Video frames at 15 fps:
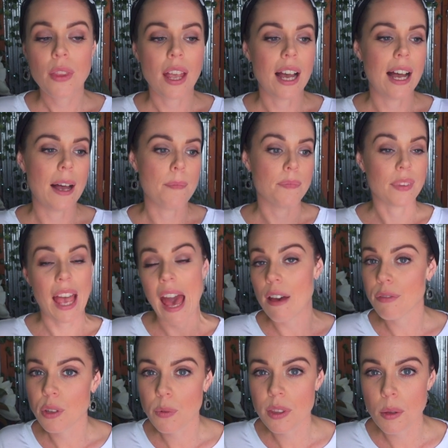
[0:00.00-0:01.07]
Have
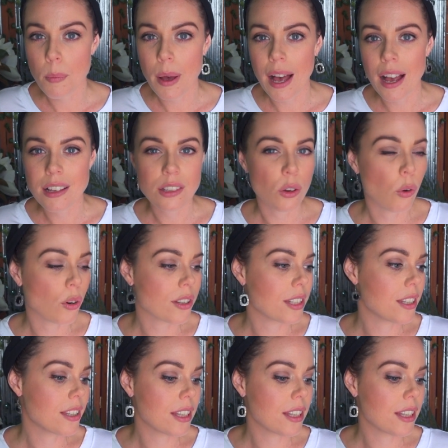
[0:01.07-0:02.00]
you in the past, or is this